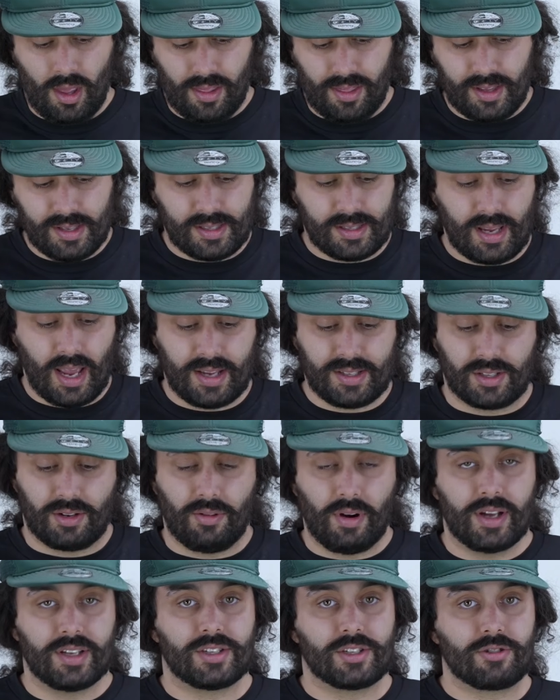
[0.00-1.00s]
This has
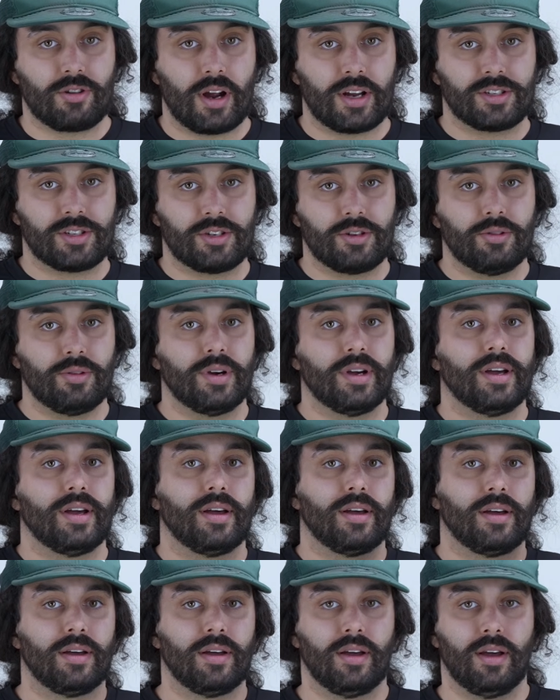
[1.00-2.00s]
great stretch to it
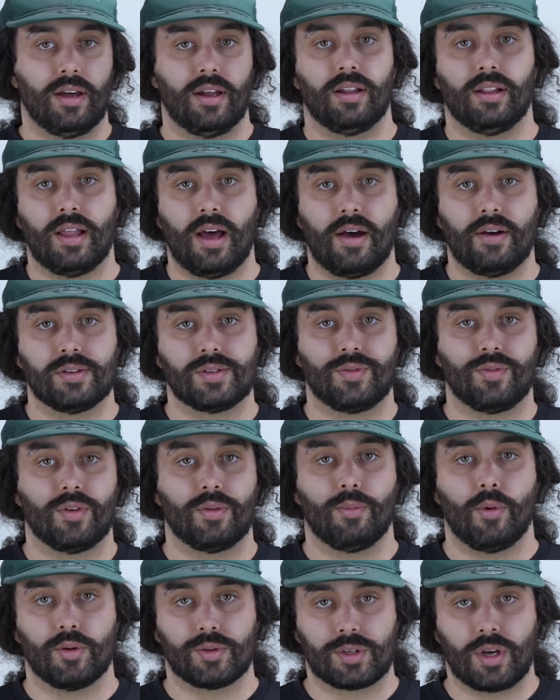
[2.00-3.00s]
and allows for the
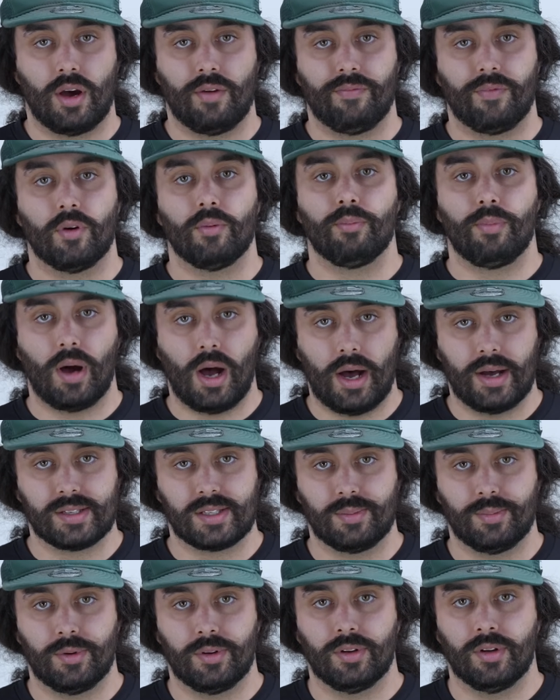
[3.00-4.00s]
most comfort
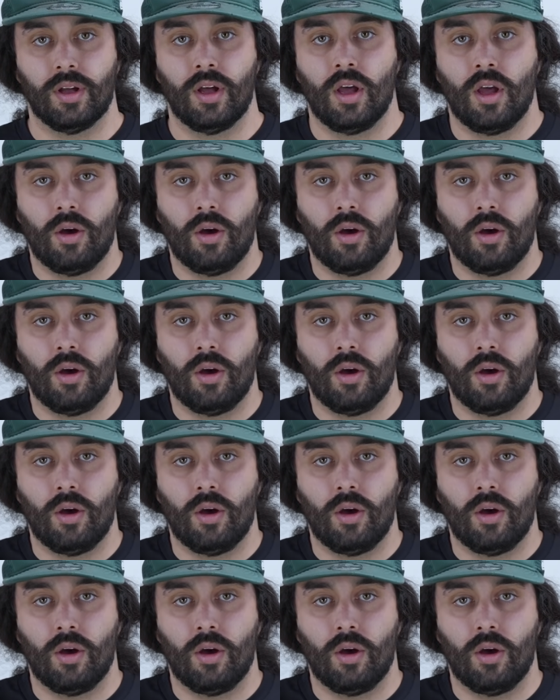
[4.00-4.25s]
possible